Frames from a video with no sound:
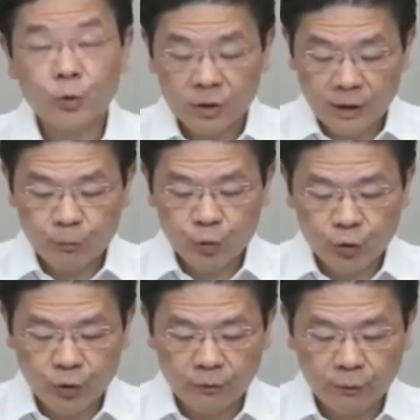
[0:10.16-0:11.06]
Muslims
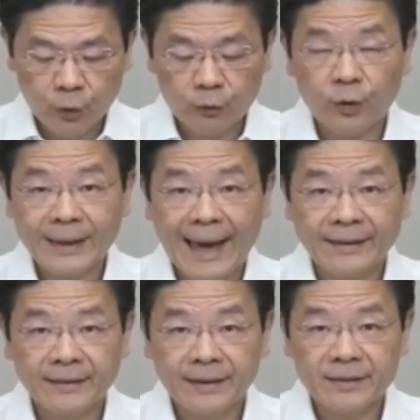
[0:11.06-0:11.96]
should vote for
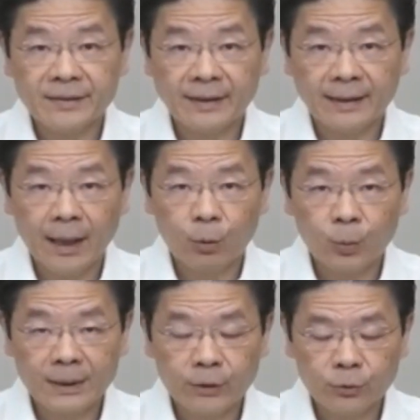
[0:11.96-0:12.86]
candidates that are
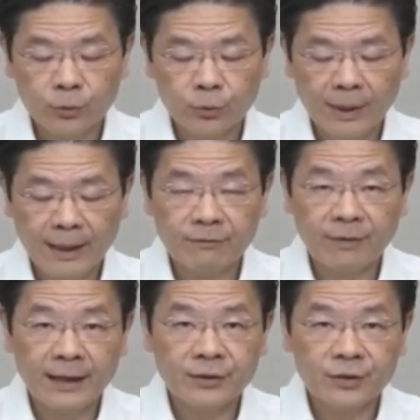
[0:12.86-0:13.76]
willing to
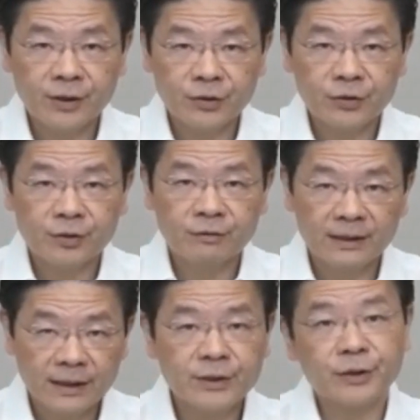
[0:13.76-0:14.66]
advance his
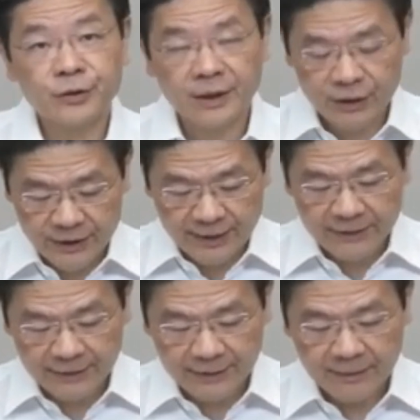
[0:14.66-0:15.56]
religious
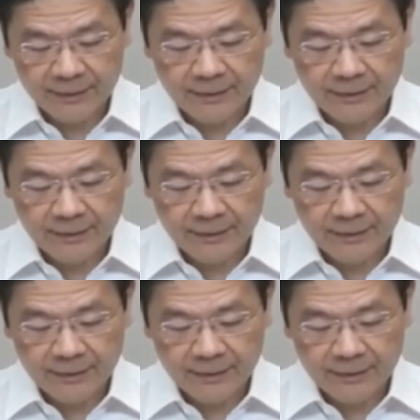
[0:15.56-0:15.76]
agenda.